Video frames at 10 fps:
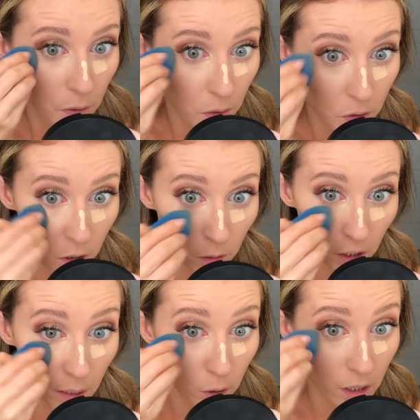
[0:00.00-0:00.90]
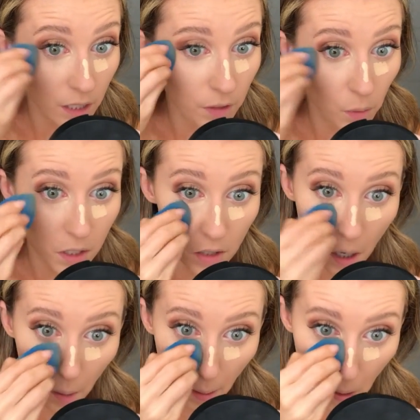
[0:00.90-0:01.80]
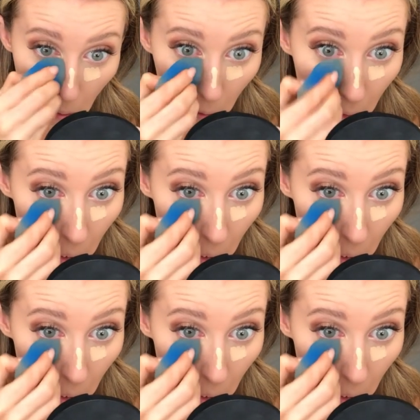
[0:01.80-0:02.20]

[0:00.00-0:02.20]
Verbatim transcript: YouTuber anymore. I don't even know what to talk about.